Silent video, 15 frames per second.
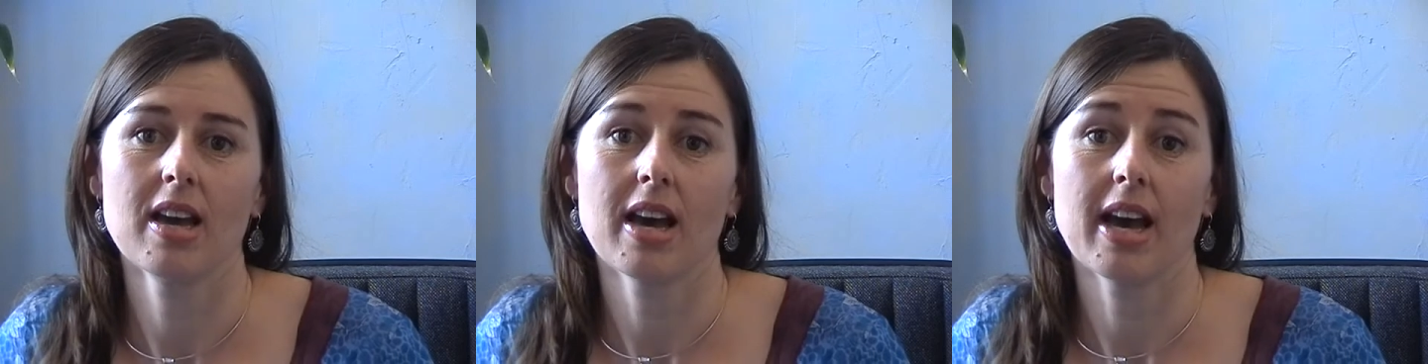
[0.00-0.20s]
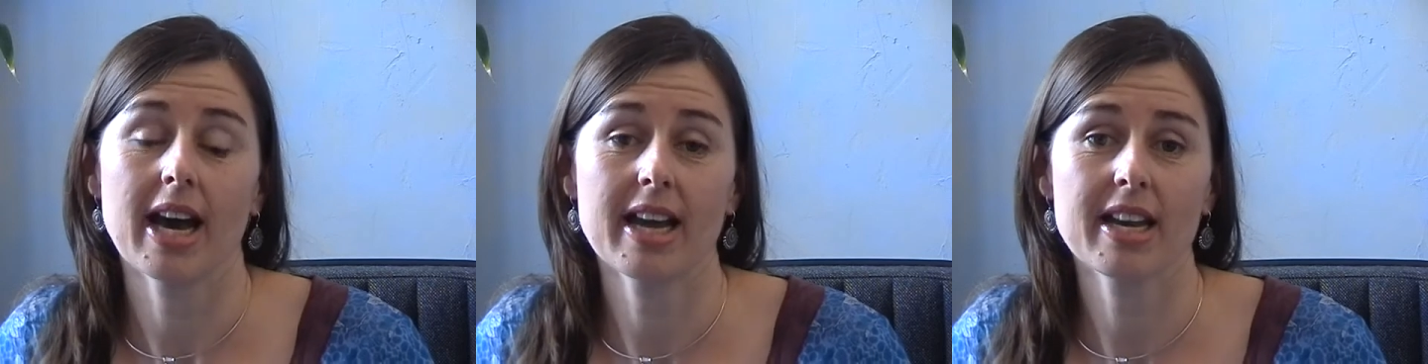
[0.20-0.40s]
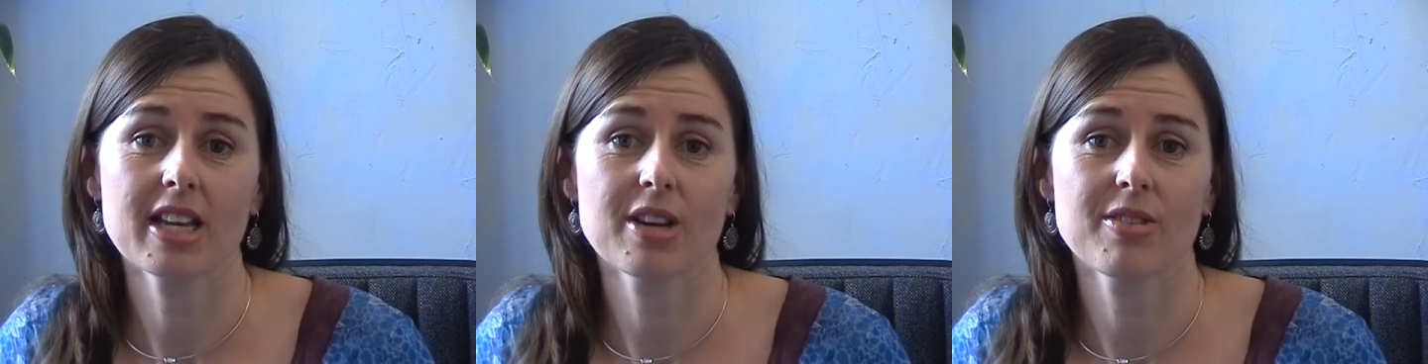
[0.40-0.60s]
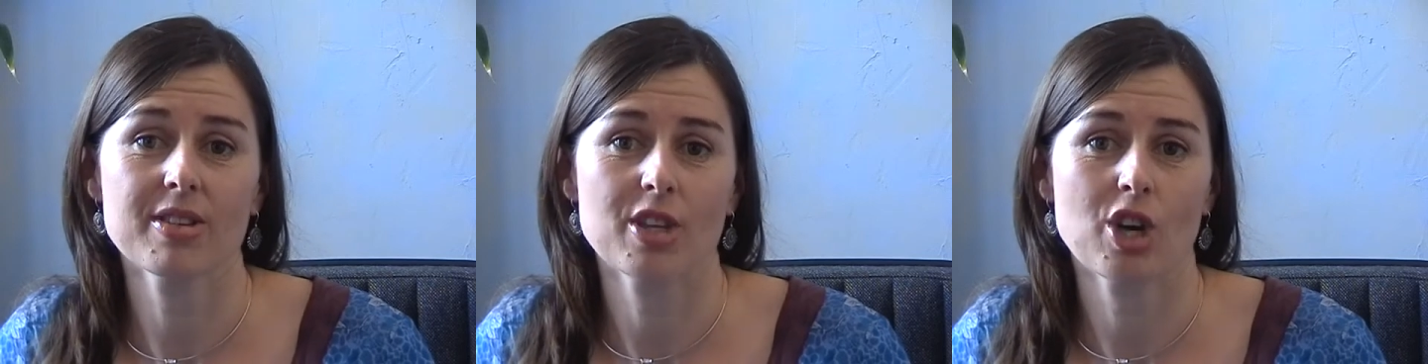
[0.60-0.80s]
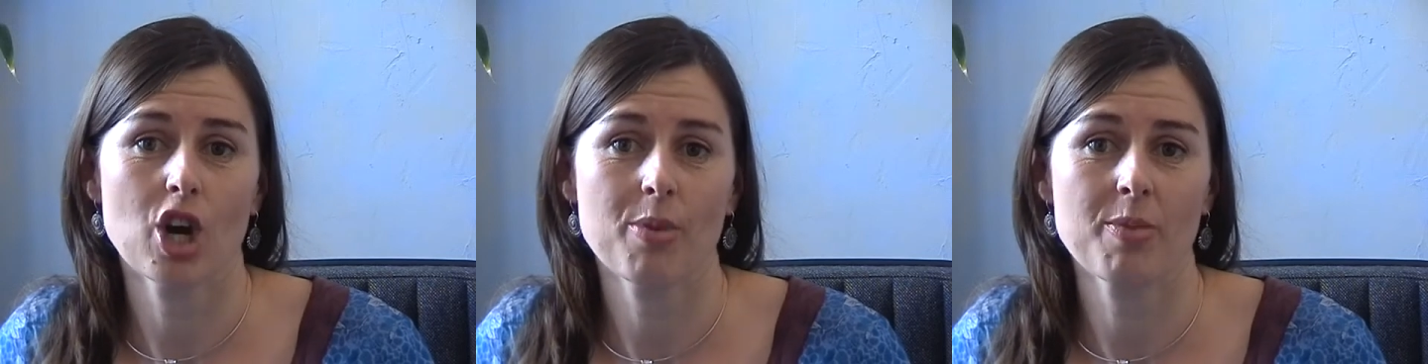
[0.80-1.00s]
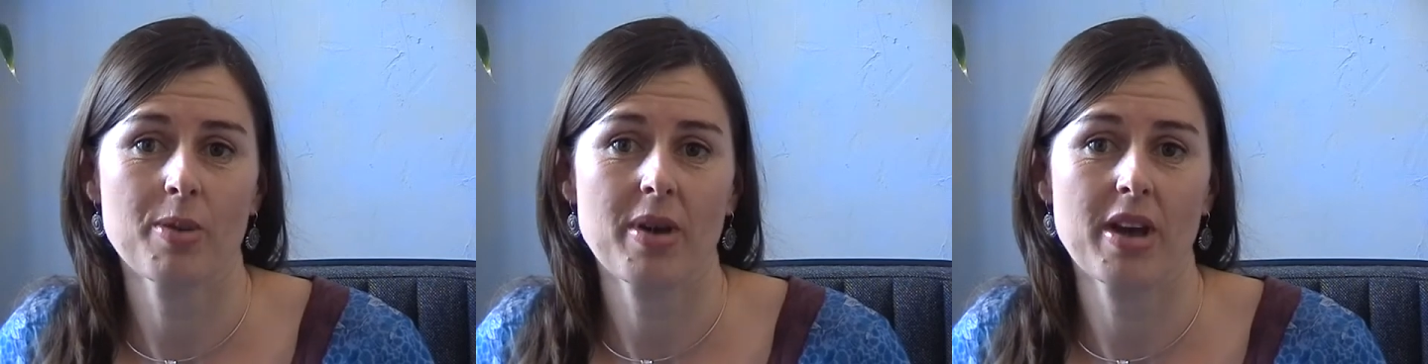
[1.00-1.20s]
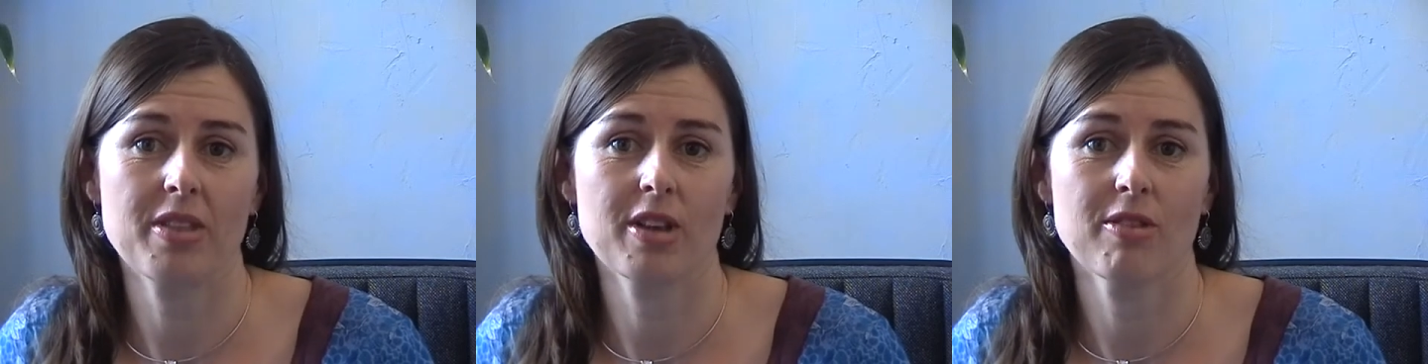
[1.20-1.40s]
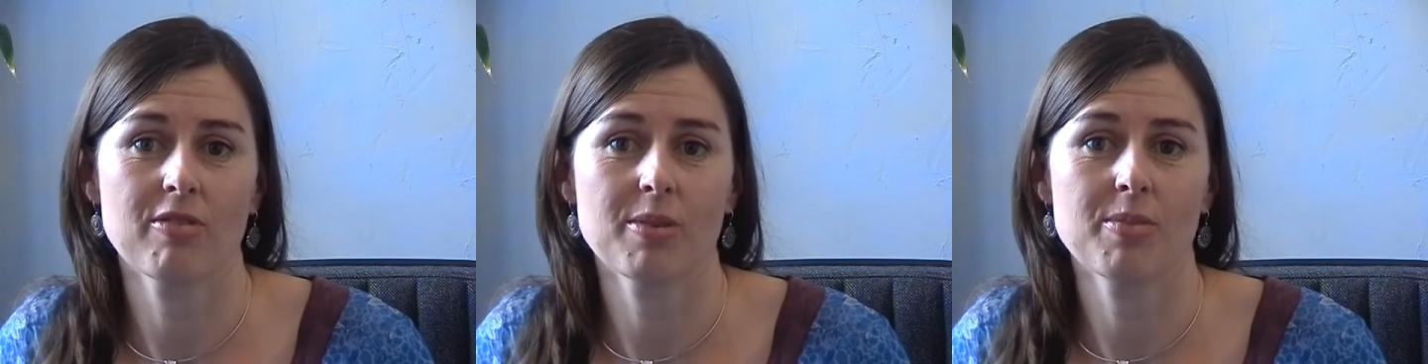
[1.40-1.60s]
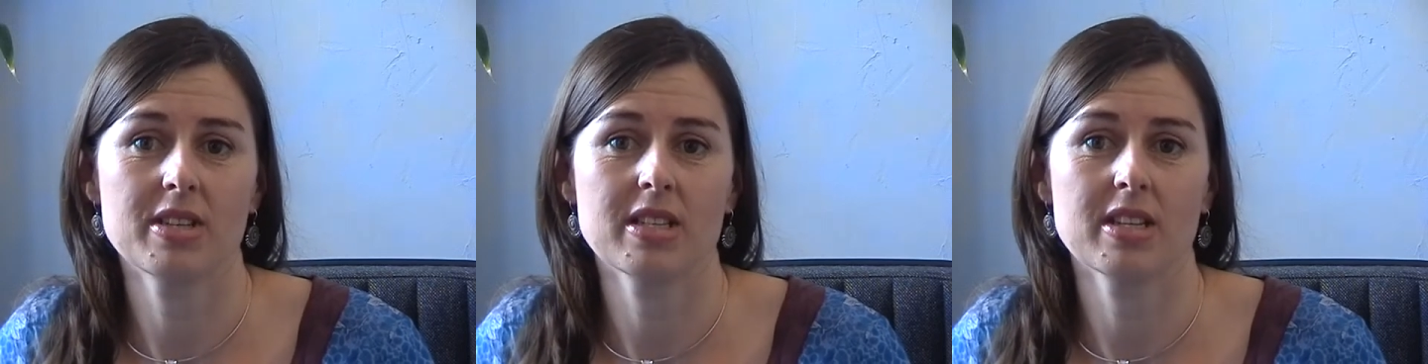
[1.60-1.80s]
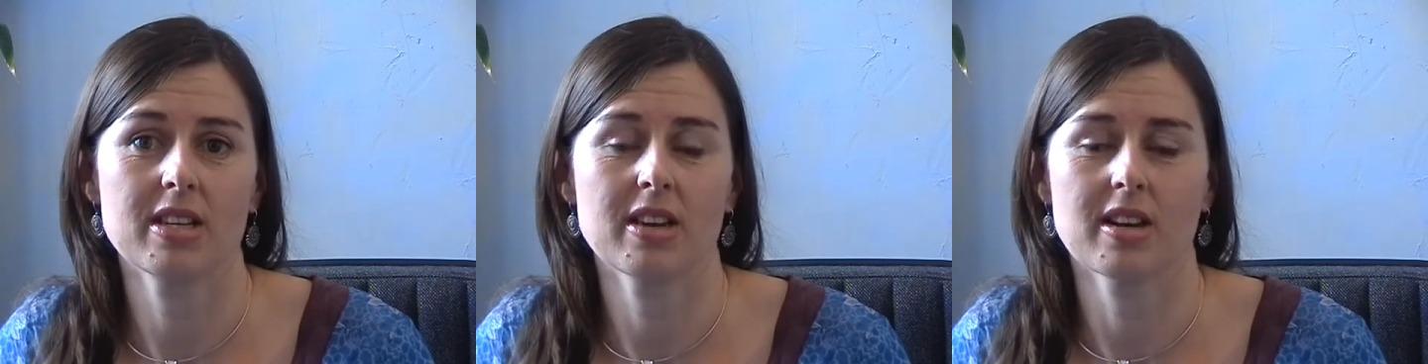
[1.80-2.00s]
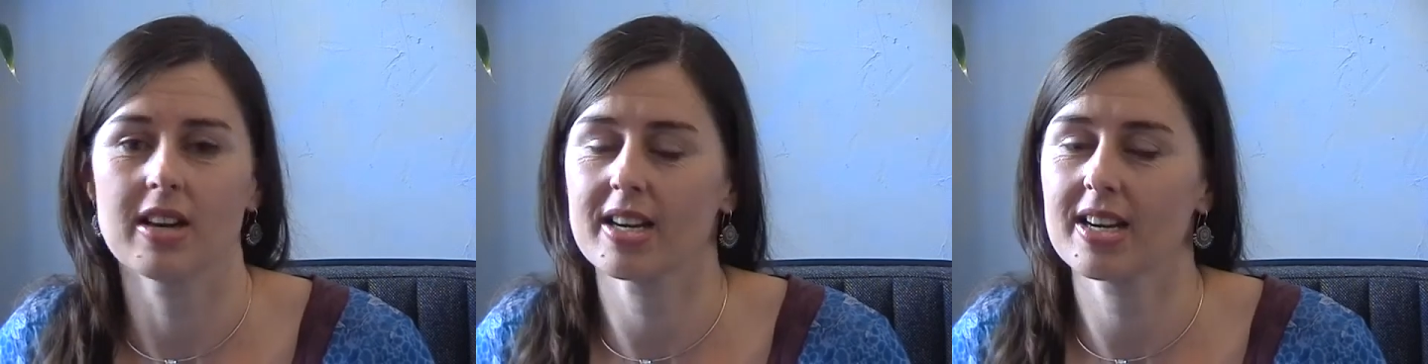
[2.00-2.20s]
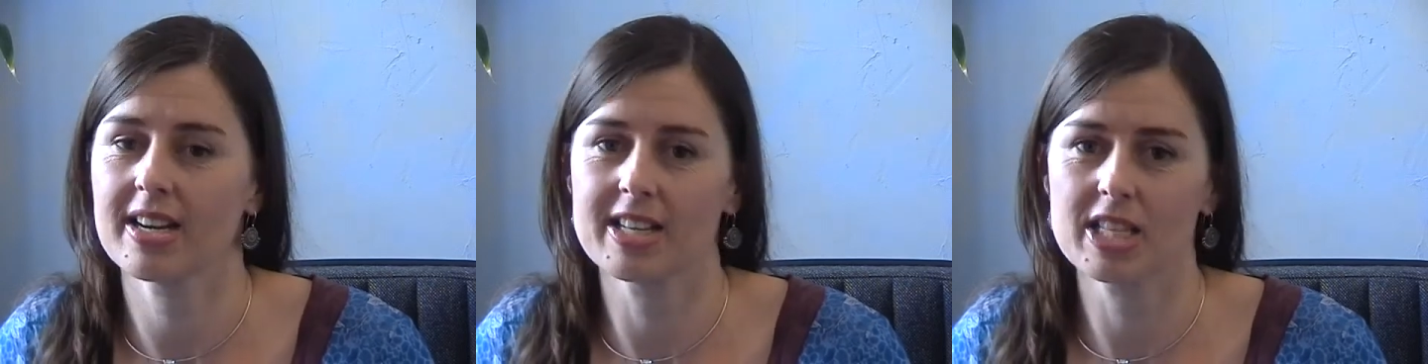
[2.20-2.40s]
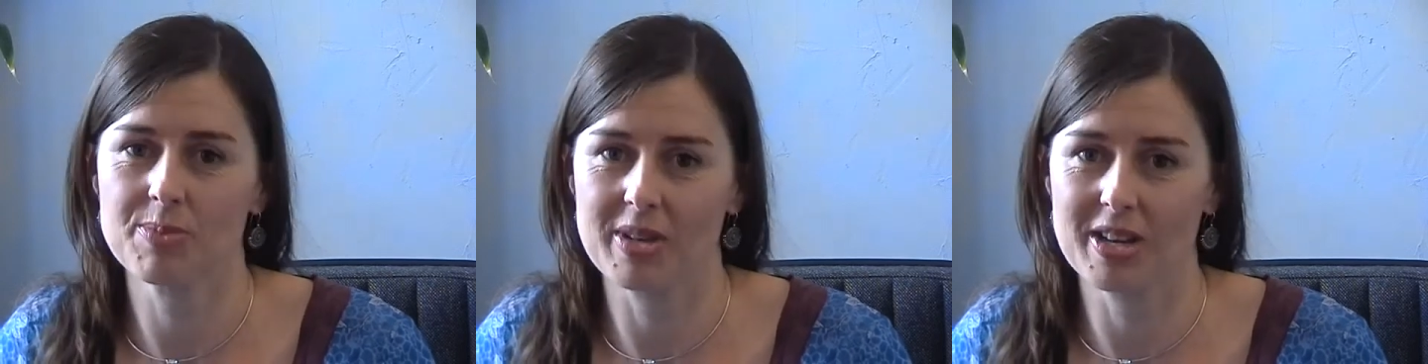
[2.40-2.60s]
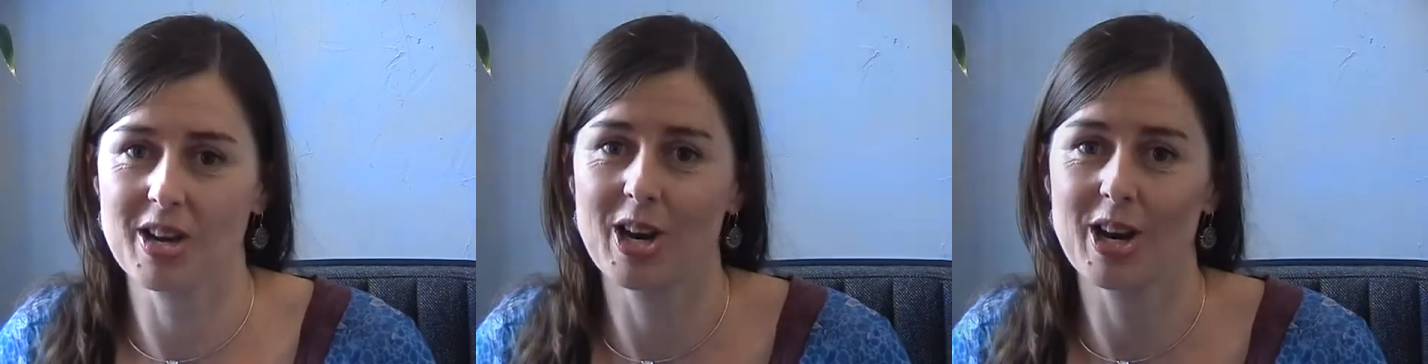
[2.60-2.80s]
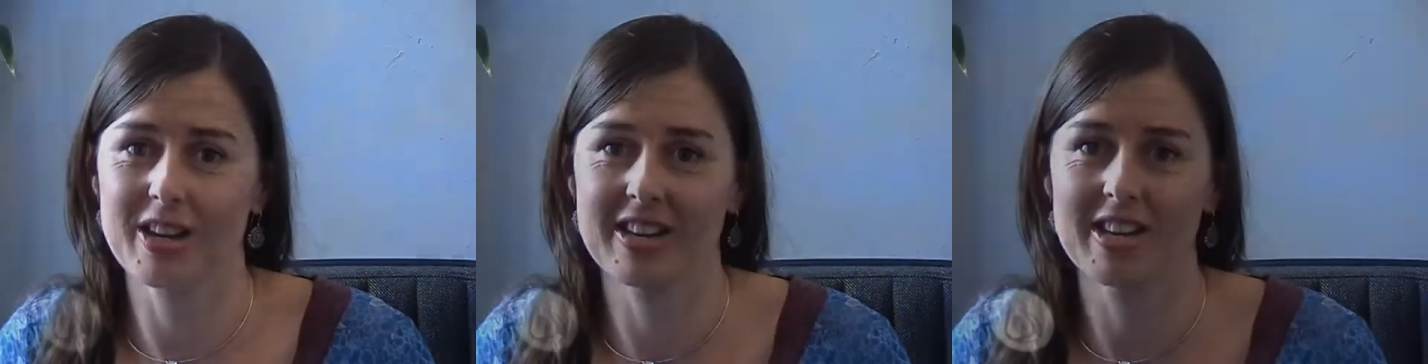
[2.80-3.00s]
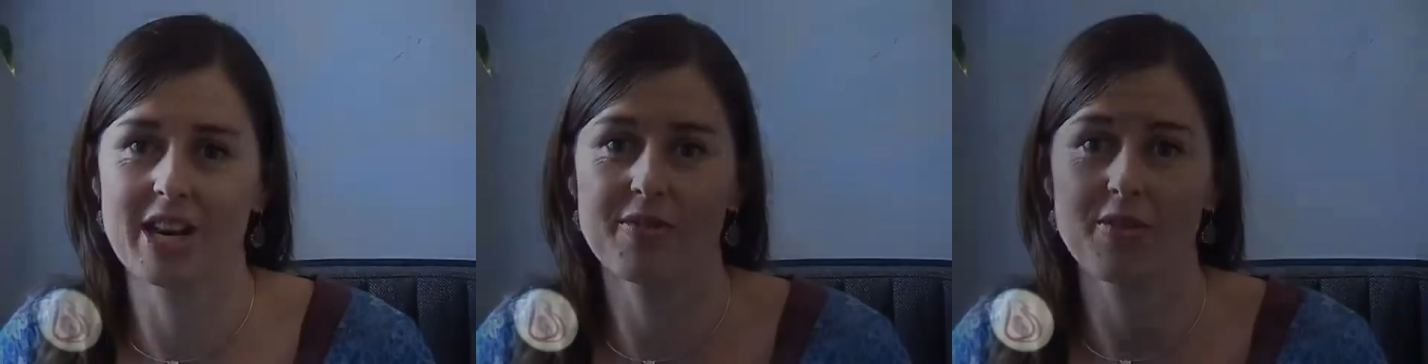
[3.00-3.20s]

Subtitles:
Arnica is a homeopathic remedy I can't speak highly enough